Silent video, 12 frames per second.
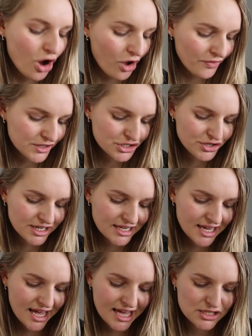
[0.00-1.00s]
on the
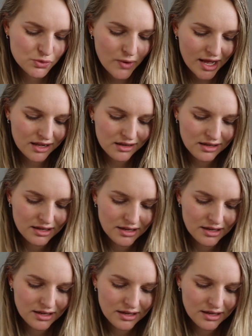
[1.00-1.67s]
tree as well.